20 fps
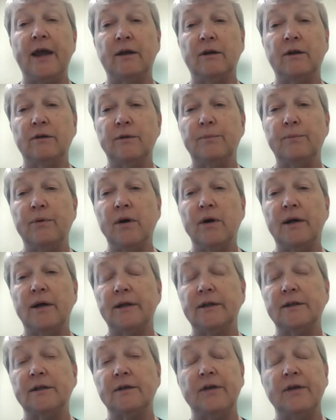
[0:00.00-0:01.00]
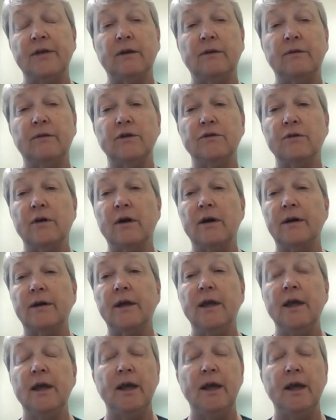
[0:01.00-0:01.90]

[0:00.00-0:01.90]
handled the product, I've handled the drug.